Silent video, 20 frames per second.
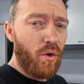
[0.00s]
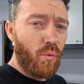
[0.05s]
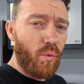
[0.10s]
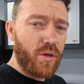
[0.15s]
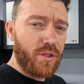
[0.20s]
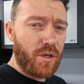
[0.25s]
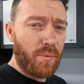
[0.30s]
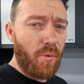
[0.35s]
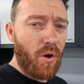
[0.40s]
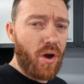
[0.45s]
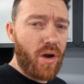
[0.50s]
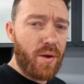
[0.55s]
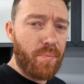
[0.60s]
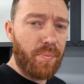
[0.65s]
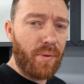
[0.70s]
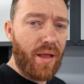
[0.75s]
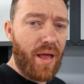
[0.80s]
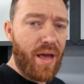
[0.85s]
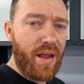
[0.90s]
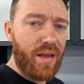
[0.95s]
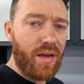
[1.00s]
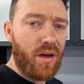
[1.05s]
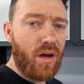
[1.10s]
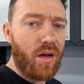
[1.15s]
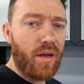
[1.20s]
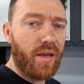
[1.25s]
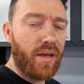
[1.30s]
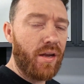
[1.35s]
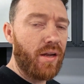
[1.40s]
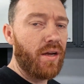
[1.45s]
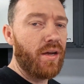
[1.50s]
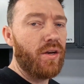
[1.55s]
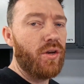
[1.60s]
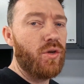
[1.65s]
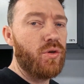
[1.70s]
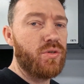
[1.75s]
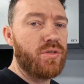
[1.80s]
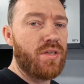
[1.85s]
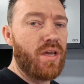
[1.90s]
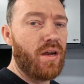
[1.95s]
which I'm already planning on getting a
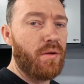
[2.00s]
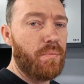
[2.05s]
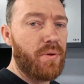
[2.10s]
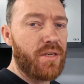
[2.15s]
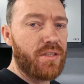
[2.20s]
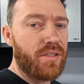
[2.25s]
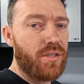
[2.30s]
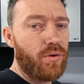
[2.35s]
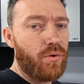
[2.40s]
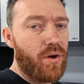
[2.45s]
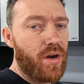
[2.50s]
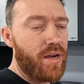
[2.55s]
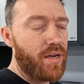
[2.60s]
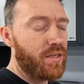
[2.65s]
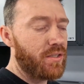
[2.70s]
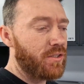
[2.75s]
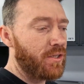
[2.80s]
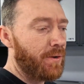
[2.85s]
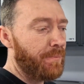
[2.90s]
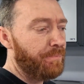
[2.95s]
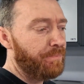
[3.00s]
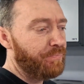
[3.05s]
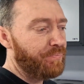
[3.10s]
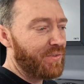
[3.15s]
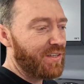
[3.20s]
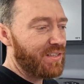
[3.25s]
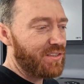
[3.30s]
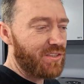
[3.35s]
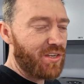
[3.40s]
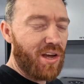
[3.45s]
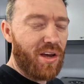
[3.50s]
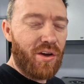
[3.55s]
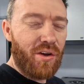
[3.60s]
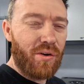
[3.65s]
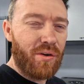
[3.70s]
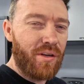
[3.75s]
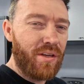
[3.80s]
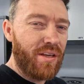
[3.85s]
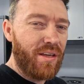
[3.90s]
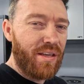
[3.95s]
new set of piston rings.
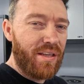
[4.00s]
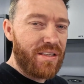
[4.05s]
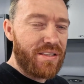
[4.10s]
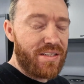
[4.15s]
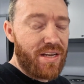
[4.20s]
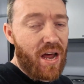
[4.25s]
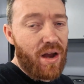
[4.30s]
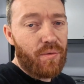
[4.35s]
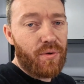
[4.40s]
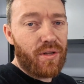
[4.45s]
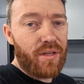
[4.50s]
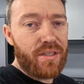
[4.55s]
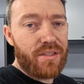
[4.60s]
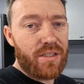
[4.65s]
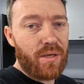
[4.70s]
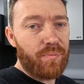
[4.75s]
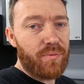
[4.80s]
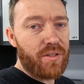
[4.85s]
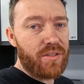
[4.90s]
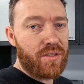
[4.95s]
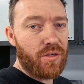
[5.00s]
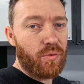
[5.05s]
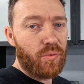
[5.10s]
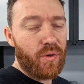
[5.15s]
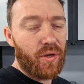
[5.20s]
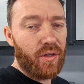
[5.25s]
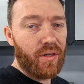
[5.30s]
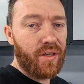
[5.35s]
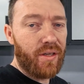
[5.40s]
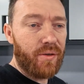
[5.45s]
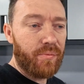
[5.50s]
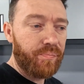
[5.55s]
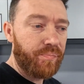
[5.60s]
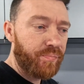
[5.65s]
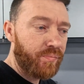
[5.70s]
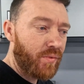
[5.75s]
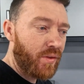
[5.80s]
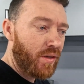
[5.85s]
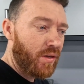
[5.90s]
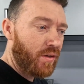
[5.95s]
So it's not really something to really
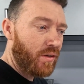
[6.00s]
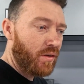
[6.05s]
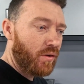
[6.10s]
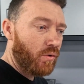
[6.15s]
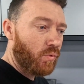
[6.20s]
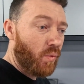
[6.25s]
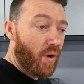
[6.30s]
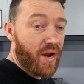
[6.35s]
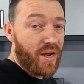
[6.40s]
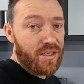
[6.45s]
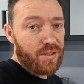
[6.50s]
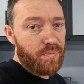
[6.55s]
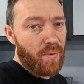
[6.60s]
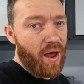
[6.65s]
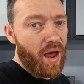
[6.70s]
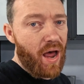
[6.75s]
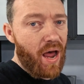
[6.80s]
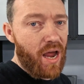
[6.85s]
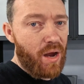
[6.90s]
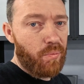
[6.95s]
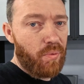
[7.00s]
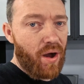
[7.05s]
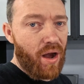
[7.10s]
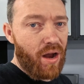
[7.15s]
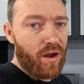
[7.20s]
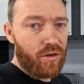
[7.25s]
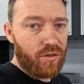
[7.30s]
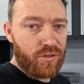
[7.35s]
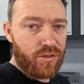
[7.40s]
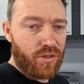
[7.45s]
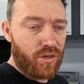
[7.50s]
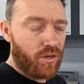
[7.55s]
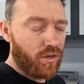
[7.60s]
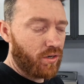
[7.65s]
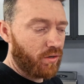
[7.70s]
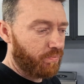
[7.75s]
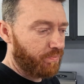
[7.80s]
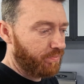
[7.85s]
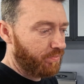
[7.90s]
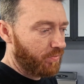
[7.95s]
raise my eyebrows
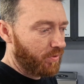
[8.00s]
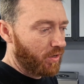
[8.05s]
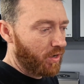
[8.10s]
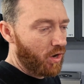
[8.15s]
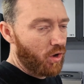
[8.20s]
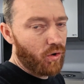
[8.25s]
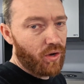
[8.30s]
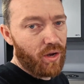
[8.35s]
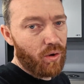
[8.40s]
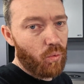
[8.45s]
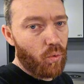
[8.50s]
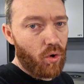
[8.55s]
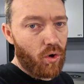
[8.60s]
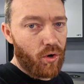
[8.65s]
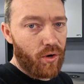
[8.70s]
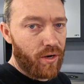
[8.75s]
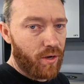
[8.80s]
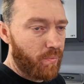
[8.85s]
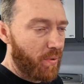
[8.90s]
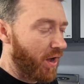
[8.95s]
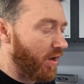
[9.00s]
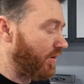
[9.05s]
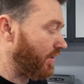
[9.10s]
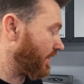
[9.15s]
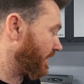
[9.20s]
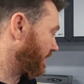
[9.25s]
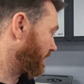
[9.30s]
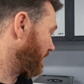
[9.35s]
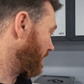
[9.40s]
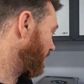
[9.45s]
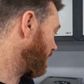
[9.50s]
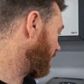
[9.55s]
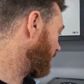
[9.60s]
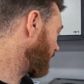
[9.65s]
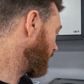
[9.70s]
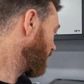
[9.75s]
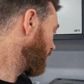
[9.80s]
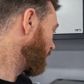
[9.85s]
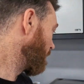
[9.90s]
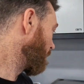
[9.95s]
or, you know, get worried about
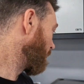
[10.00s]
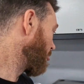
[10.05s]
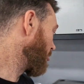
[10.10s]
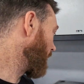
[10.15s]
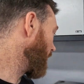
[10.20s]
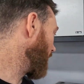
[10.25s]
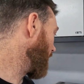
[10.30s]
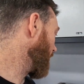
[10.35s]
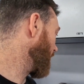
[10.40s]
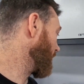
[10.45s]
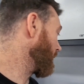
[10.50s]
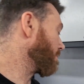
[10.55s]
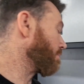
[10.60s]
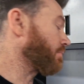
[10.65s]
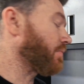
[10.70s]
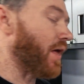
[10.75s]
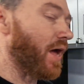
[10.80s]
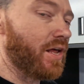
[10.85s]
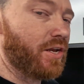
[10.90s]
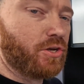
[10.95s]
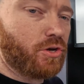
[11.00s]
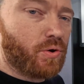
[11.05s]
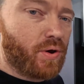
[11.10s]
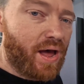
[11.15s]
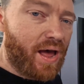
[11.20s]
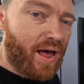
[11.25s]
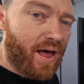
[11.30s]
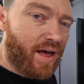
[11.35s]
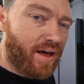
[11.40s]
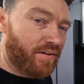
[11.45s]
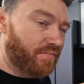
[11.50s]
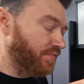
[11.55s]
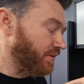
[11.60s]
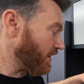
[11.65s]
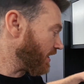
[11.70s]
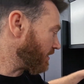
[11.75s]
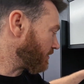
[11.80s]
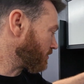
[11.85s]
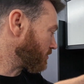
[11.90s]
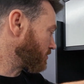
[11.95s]
anything. I do have
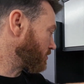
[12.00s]
the other